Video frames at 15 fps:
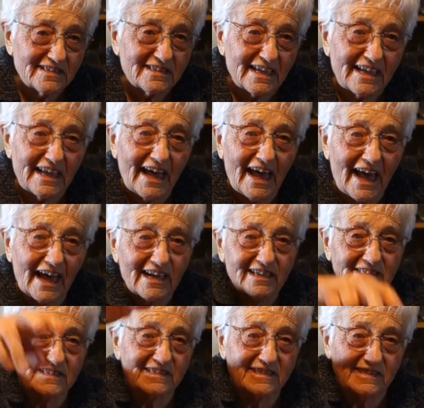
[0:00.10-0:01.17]
said,
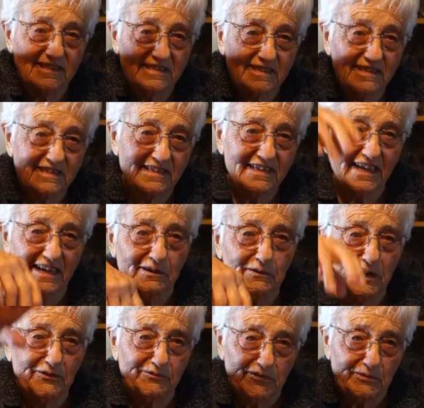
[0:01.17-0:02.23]
"Hex, get
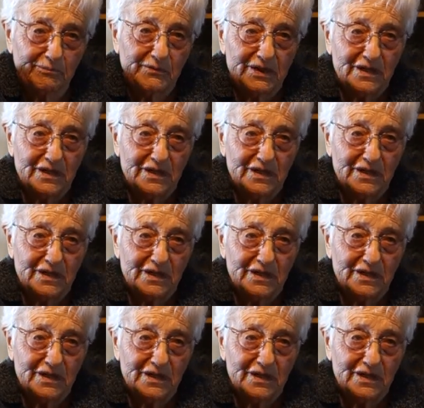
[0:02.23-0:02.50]
away from me."